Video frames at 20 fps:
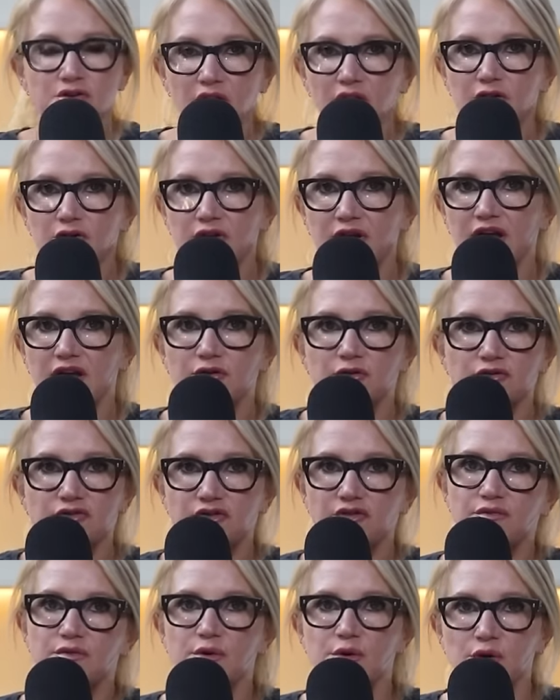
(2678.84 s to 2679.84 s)
our daughter Kendall
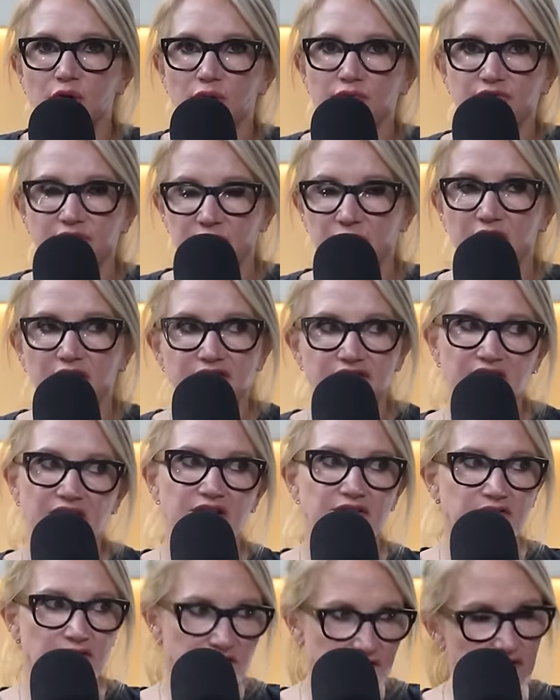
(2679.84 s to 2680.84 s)
just flew home from Los
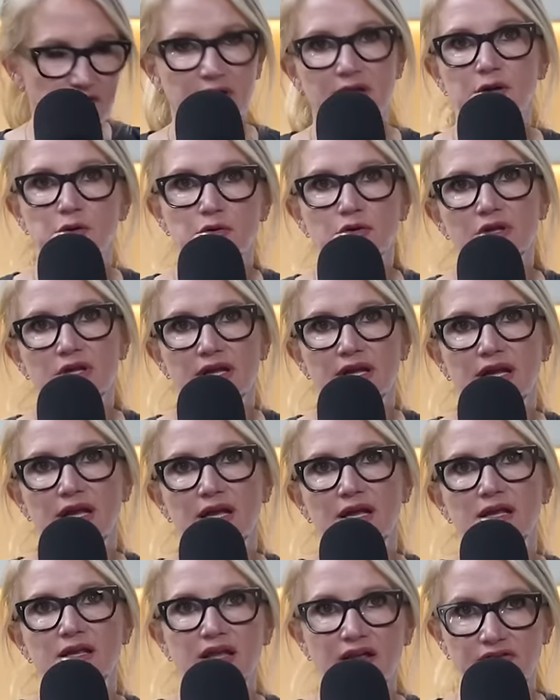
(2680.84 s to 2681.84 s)
Angeles
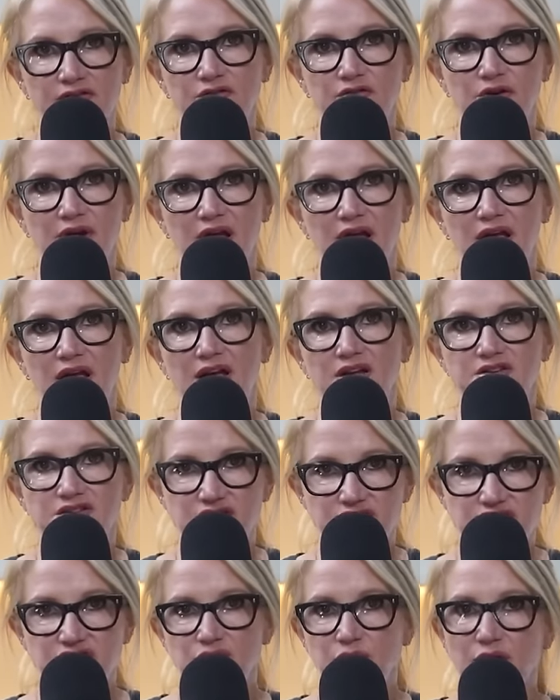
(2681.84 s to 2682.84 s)
literally yesterday, and
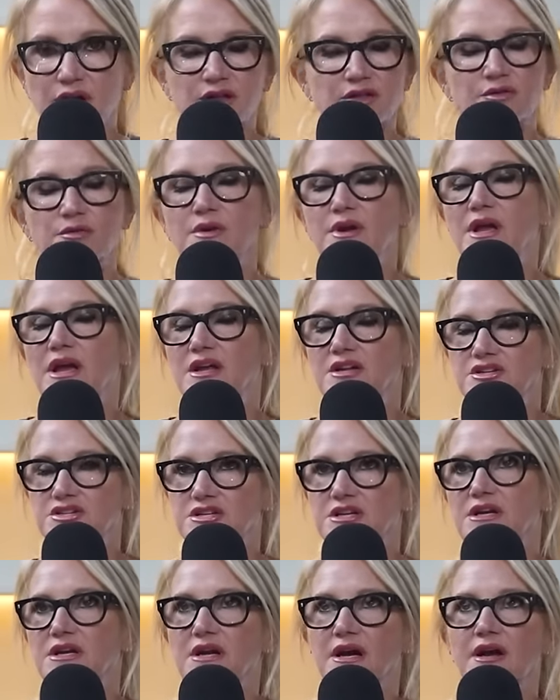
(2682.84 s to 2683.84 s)
she's twenty-three, and
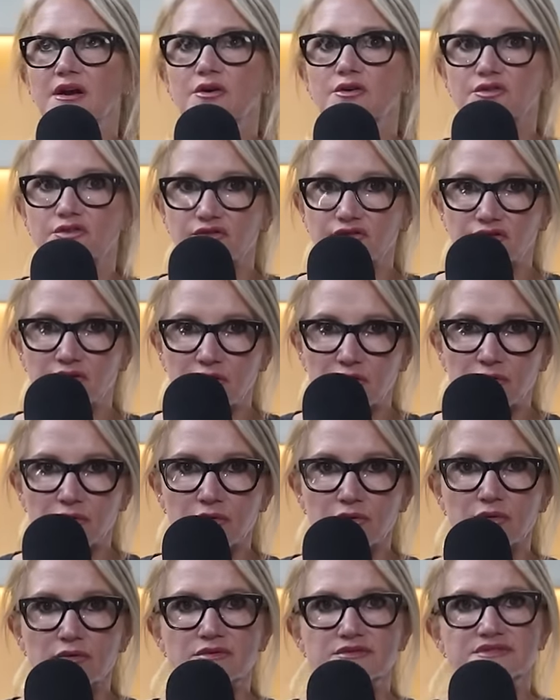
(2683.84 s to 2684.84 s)
she and I are
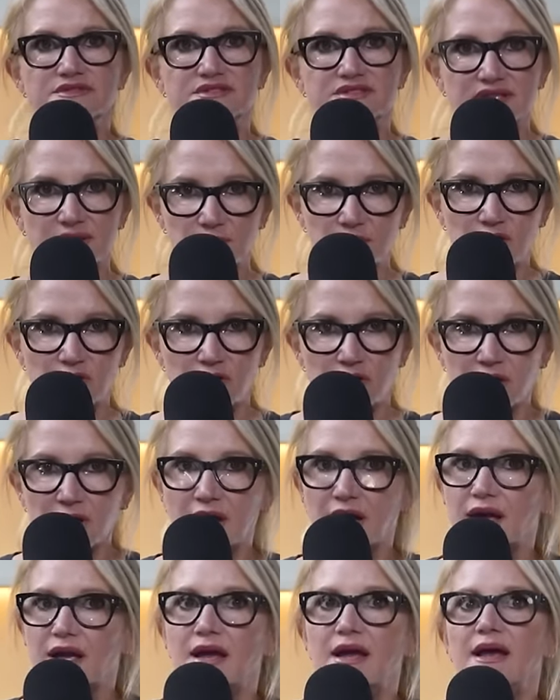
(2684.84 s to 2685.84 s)
so similar.
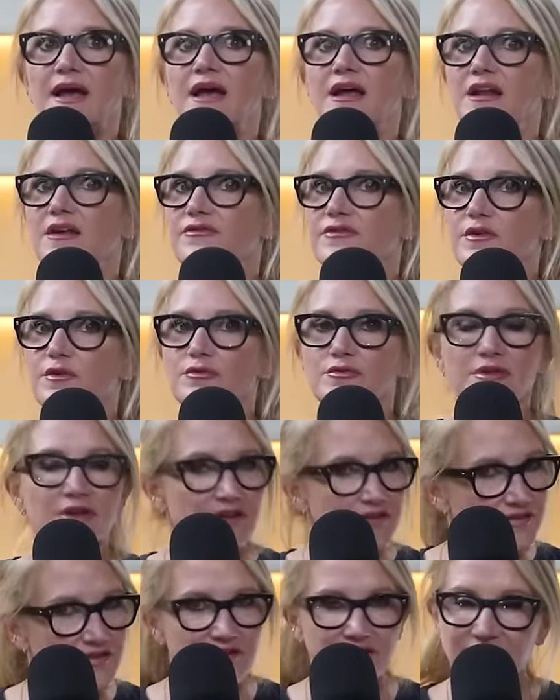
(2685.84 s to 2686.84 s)
And if you
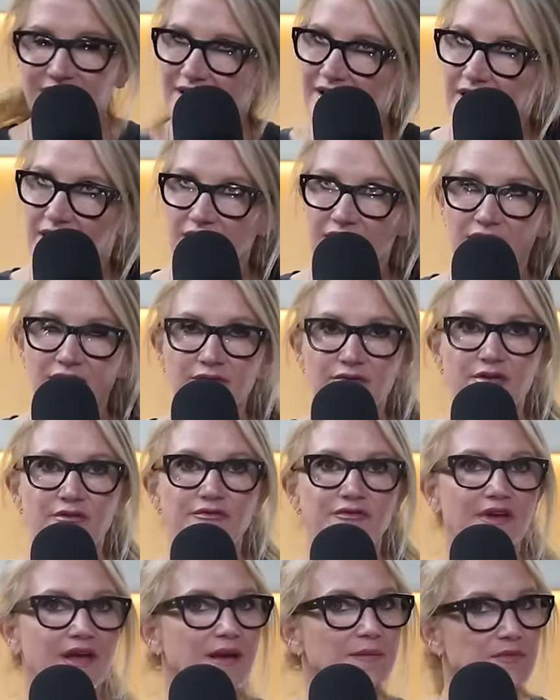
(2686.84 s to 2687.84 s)
listen to any of
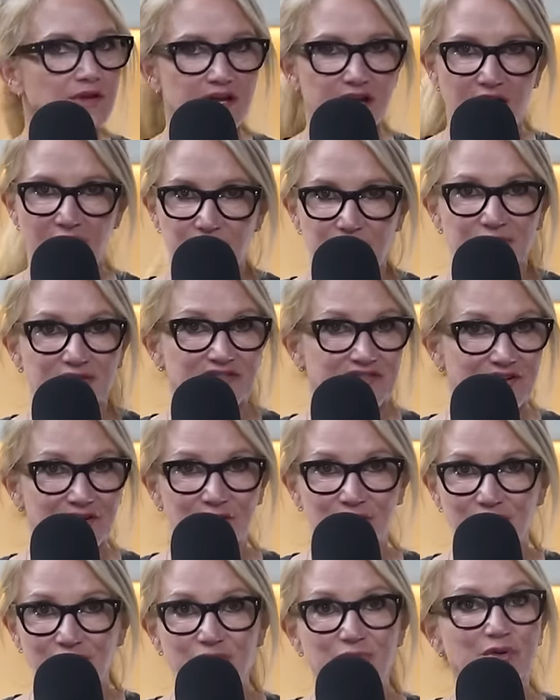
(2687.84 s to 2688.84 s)
the family
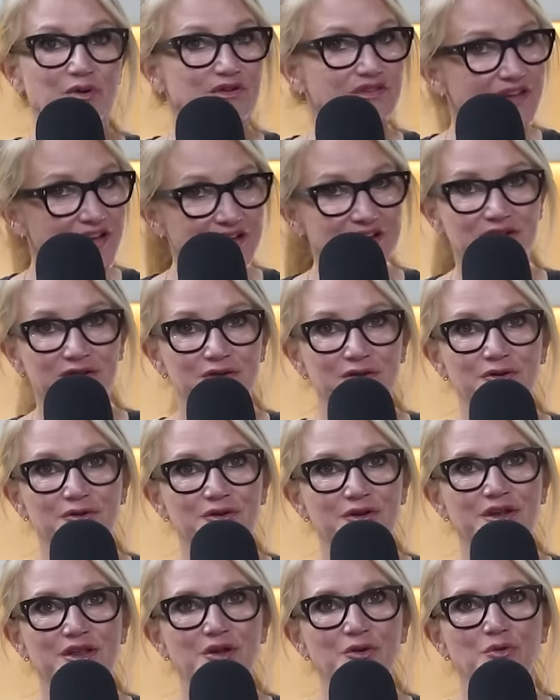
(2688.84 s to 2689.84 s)
episodes,
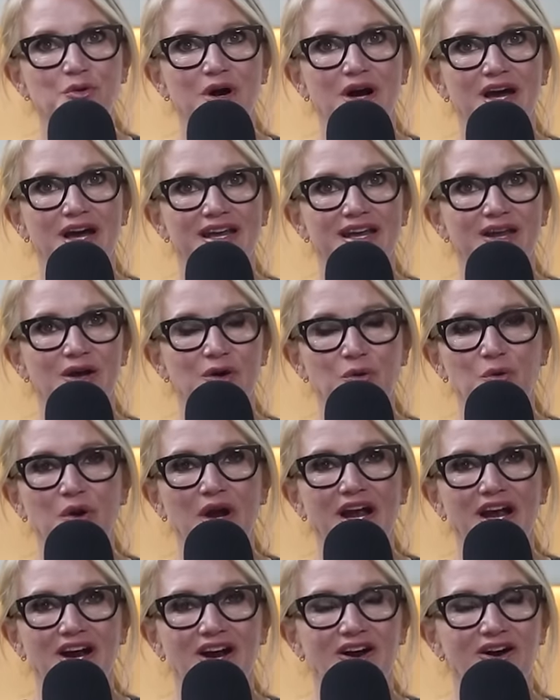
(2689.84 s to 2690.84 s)
particularly the one
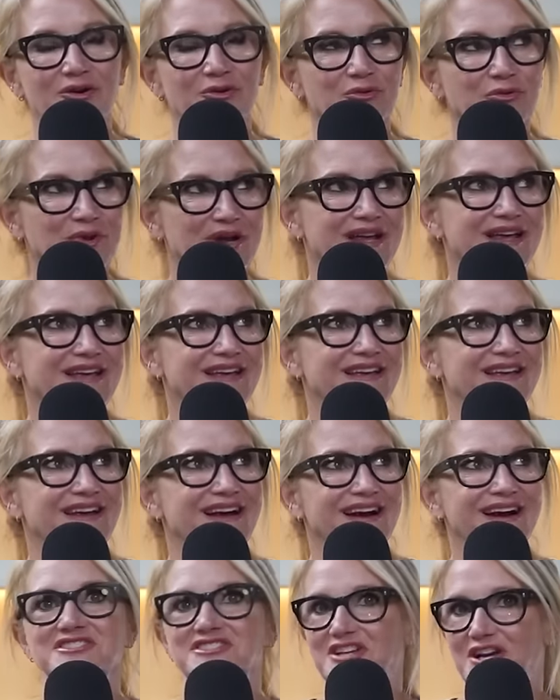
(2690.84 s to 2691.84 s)
where
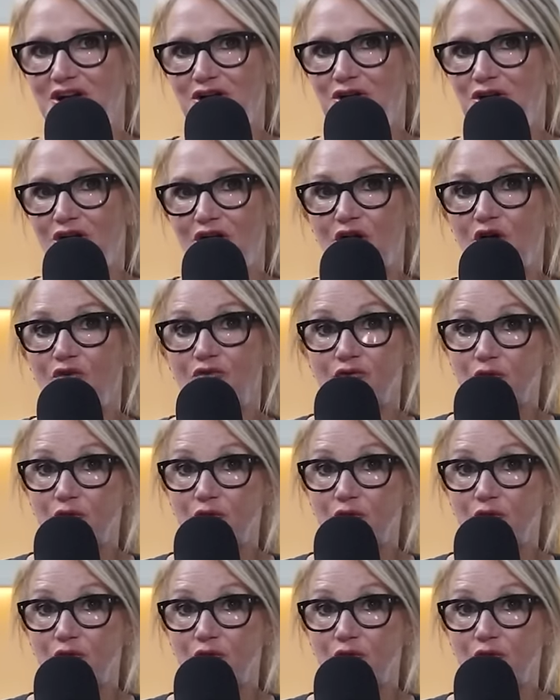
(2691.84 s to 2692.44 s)
we shared